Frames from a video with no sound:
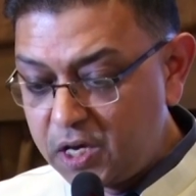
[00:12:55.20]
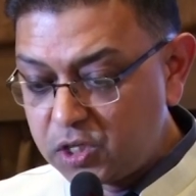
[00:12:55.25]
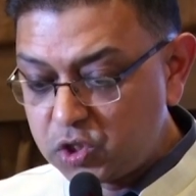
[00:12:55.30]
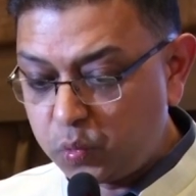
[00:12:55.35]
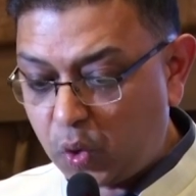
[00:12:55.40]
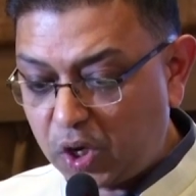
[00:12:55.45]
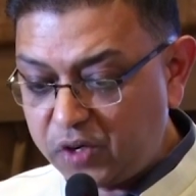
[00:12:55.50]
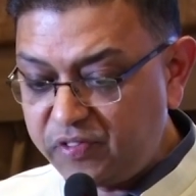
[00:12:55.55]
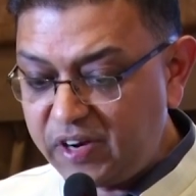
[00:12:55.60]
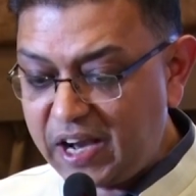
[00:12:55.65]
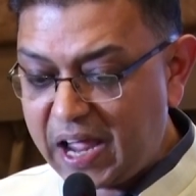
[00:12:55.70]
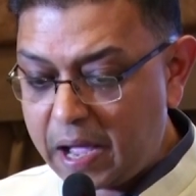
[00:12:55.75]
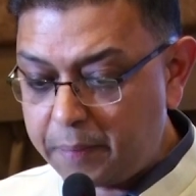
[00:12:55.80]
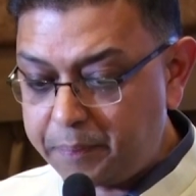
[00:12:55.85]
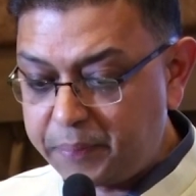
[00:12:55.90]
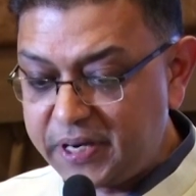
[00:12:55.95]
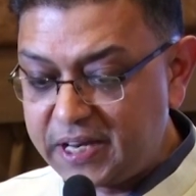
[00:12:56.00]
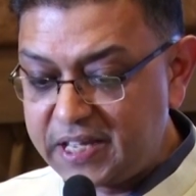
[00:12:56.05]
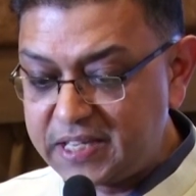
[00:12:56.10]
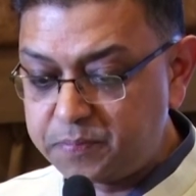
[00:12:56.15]
So what will
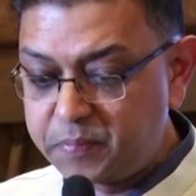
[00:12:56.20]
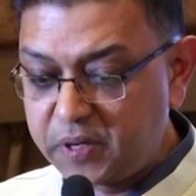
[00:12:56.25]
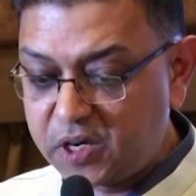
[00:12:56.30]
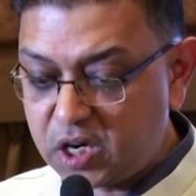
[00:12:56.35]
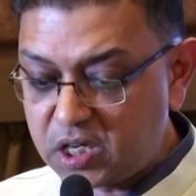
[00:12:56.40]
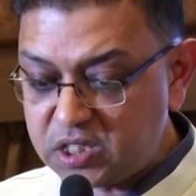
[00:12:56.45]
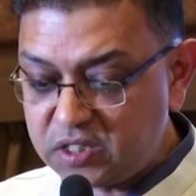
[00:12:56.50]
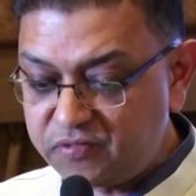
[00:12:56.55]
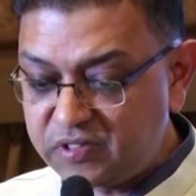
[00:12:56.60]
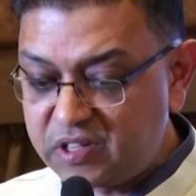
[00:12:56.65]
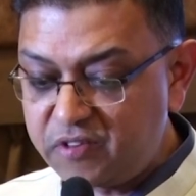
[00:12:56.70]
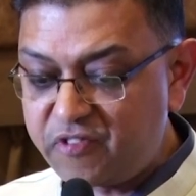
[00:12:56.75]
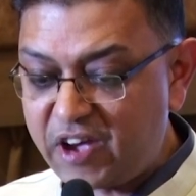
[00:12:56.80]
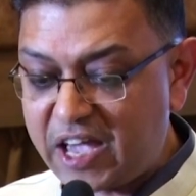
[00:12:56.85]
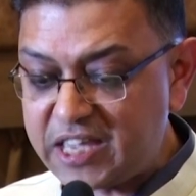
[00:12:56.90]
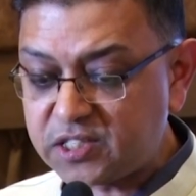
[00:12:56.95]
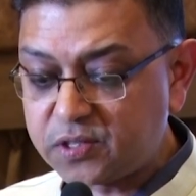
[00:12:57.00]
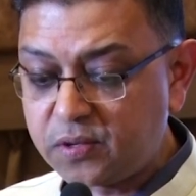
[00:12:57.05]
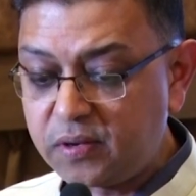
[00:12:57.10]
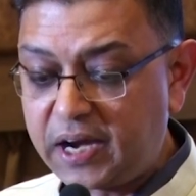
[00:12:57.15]
happen is, because of the
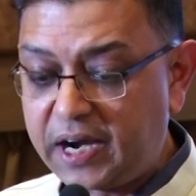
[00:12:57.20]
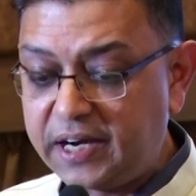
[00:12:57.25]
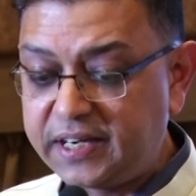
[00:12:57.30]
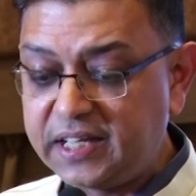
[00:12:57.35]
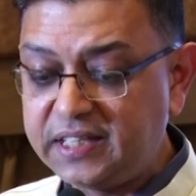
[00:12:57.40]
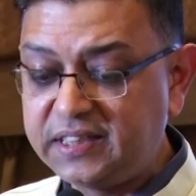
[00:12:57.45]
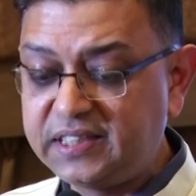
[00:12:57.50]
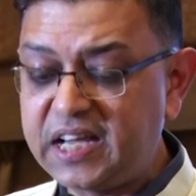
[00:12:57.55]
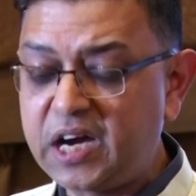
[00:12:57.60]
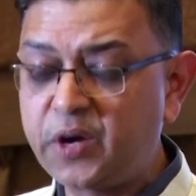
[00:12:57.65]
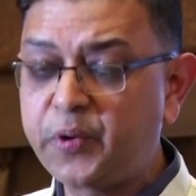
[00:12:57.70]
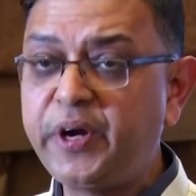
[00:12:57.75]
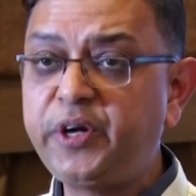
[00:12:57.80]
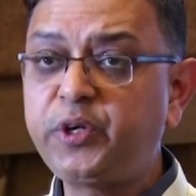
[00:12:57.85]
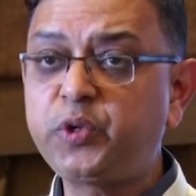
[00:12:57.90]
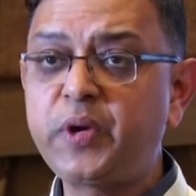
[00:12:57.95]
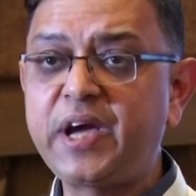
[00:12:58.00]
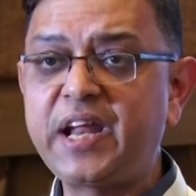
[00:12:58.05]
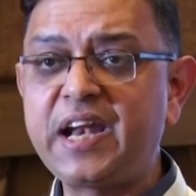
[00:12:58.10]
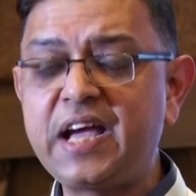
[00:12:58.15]
vascularity, they are going
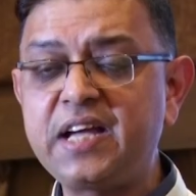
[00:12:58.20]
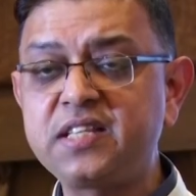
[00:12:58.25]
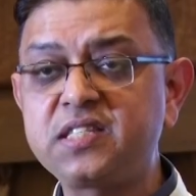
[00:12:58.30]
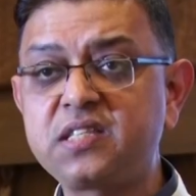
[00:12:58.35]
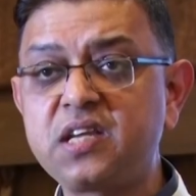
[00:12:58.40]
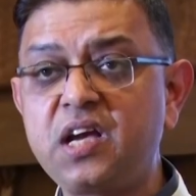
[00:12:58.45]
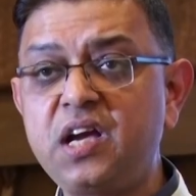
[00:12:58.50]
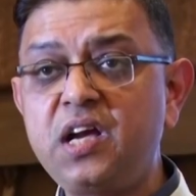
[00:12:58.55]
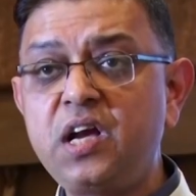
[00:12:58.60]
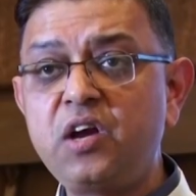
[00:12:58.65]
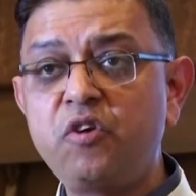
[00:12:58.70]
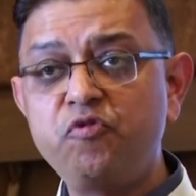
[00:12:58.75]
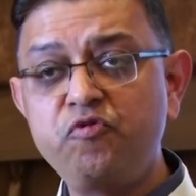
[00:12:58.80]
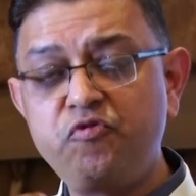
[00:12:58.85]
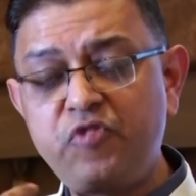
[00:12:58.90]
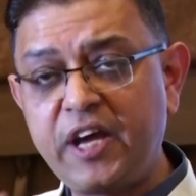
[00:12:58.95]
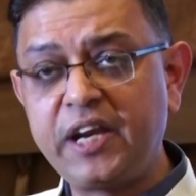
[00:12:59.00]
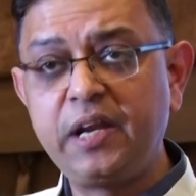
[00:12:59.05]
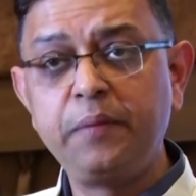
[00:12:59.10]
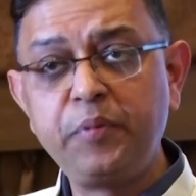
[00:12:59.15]
to enhance
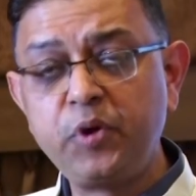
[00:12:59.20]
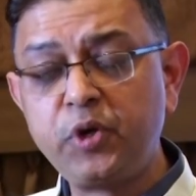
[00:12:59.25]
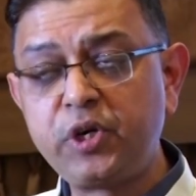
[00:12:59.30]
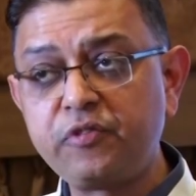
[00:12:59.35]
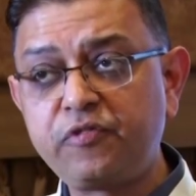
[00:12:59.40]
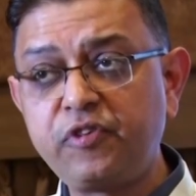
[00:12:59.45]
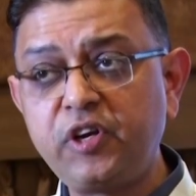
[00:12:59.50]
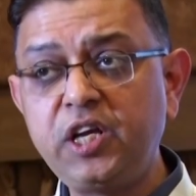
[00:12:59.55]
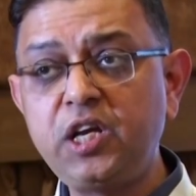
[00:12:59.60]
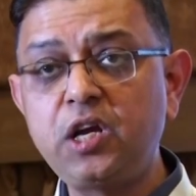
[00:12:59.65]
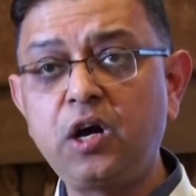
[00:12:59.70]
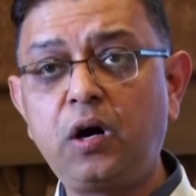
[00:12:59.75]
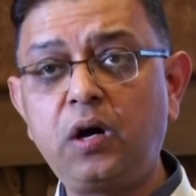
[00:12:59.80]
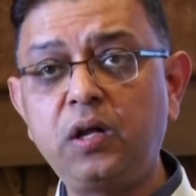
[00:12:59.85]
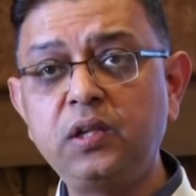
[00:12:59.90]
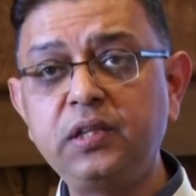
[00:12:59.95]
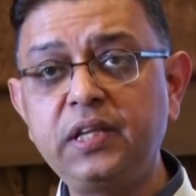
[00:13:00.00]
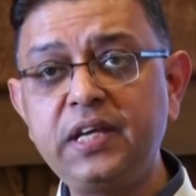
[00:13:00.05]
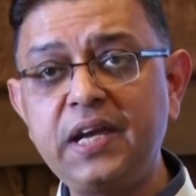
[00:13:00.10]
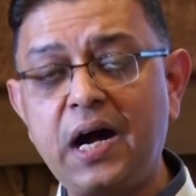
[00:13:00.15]
very beautifully
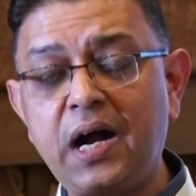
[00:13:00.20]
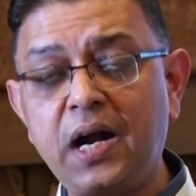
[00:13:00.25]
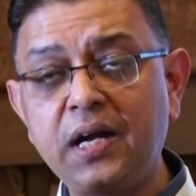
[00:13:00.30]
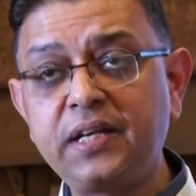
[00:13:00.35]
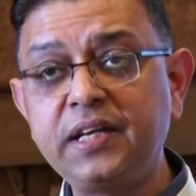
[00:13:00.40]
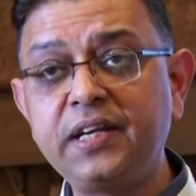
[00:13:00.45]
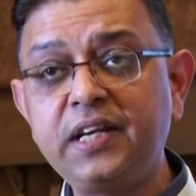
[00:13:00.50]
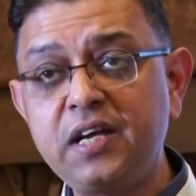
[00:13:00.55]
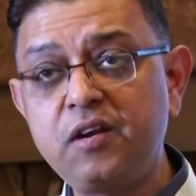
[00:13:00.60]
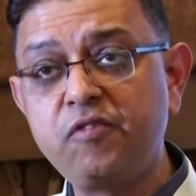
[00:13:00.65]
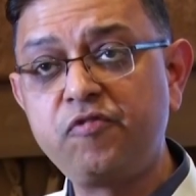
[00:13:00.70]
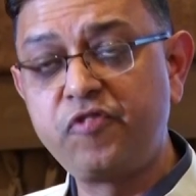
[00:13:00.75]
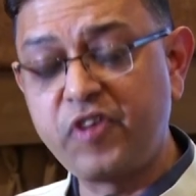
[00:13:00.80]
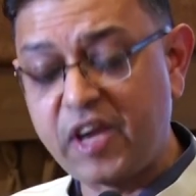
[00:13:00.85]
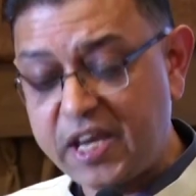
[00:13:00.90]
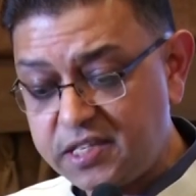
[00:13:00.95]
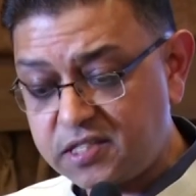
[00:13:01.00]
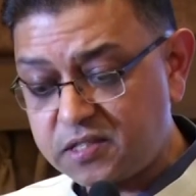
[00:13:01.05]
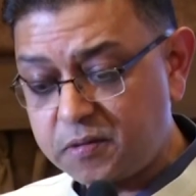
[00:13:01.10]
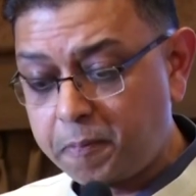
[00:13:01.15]
on the arterial
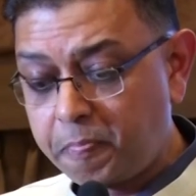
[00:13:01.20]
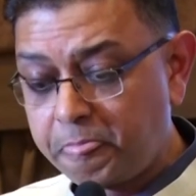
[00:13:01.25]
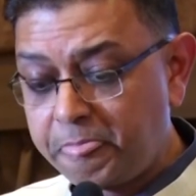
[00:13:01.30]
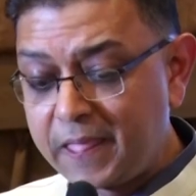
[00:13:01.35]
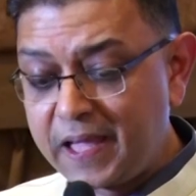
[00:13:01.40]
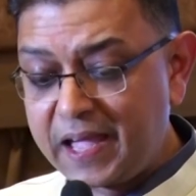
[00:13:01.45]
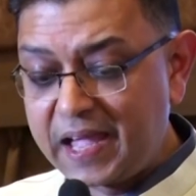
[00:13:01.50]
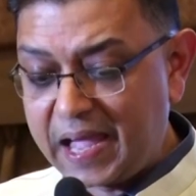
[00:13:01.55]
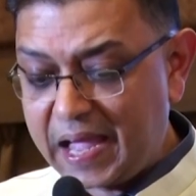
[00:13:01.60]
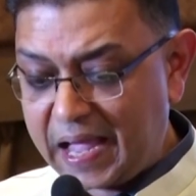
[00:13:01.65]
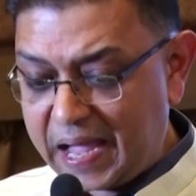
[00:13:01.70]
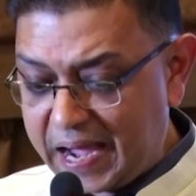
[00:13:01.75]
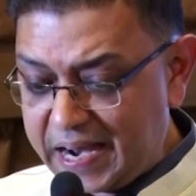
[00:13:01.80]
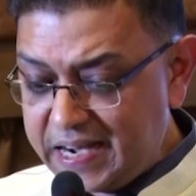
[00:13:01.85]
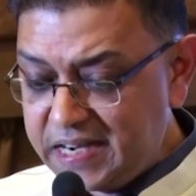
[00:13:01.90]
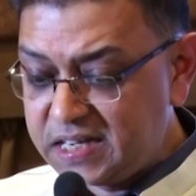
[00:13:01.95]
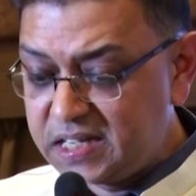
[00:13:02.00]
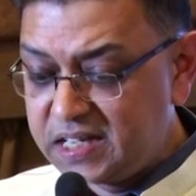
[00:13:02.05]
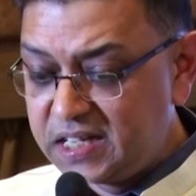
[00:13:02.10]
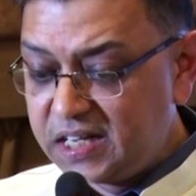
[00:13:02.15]
phase,
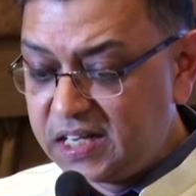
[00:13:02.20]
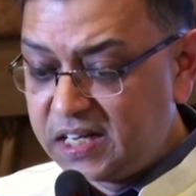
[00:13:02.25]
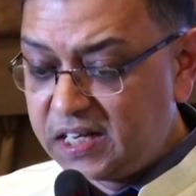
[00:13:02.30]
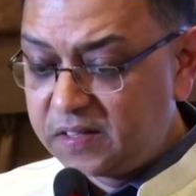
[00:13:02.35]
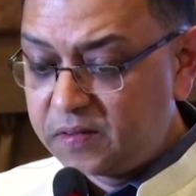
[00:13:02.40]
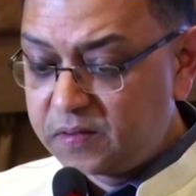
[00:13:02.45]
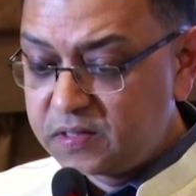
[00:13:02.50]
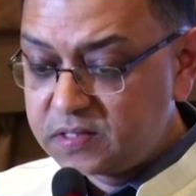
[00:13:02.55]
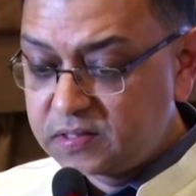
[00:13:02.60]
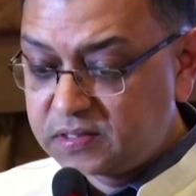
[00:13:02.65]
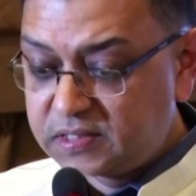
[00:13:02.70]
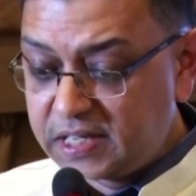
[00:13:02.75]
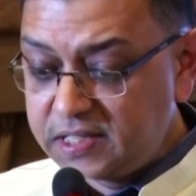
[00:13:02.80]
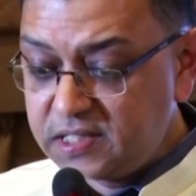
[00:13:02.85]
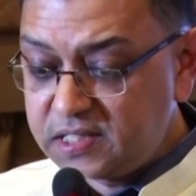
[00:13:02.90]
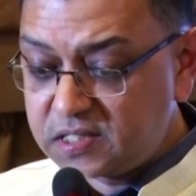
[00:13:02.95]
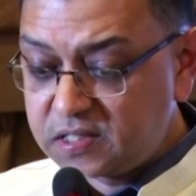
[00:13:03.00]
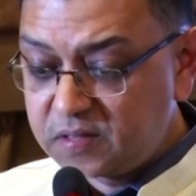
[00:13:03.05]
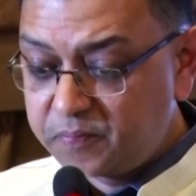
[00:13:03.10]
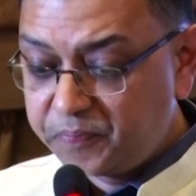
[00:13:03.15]
and
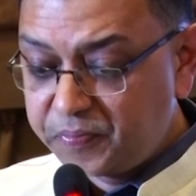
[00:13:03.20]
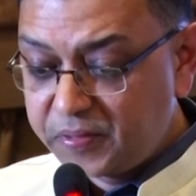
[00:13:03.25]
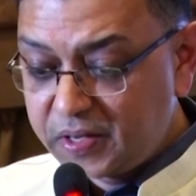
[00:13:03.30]
since